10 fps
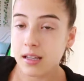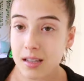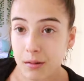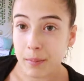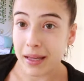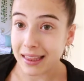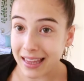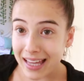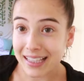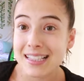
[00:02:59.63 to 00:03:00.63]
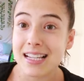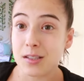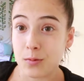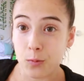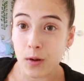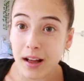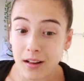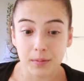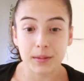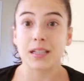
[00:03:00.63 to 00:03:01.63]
some on my legs as well